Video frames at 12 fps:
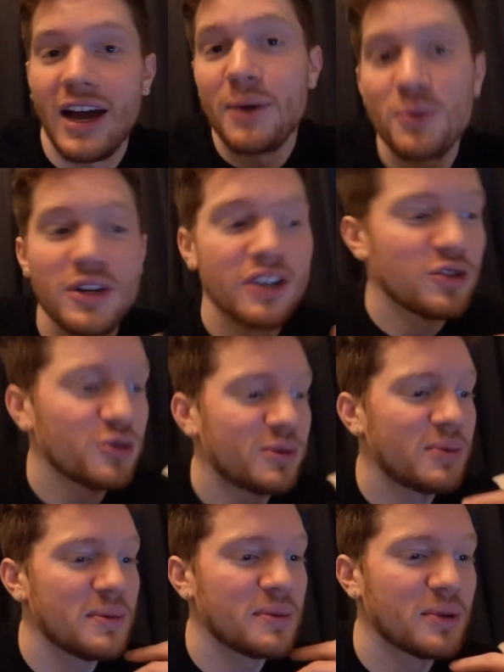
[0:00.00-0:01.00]
I'm one of those
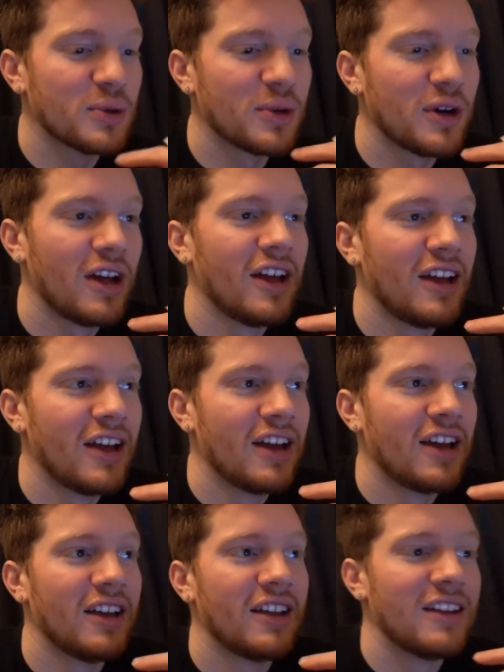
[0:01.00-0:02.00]
people
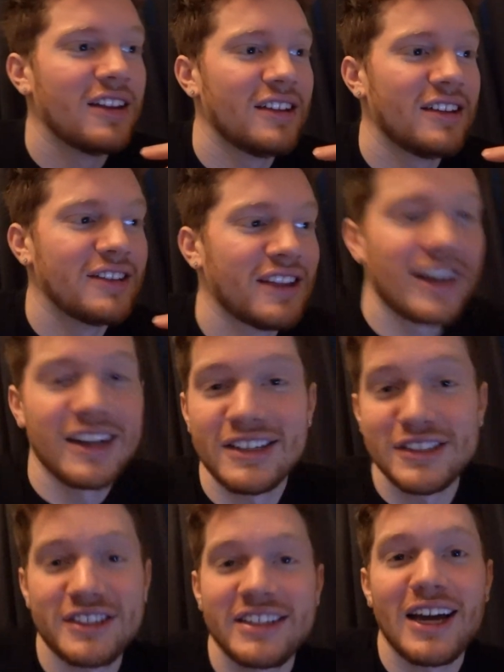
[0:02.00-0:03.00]
that
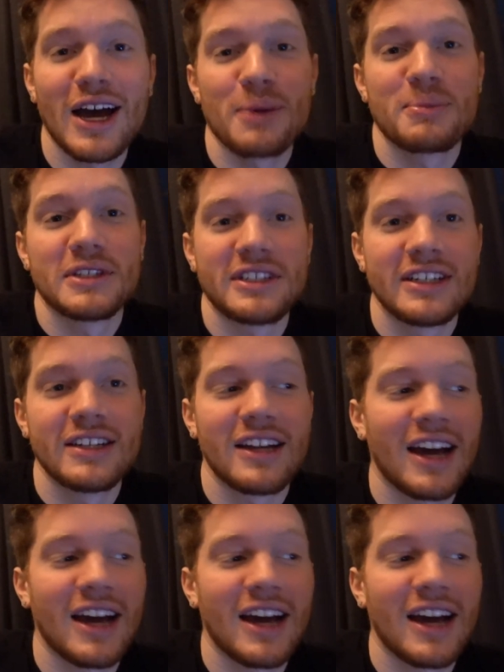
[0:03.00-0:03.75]
is the opposite.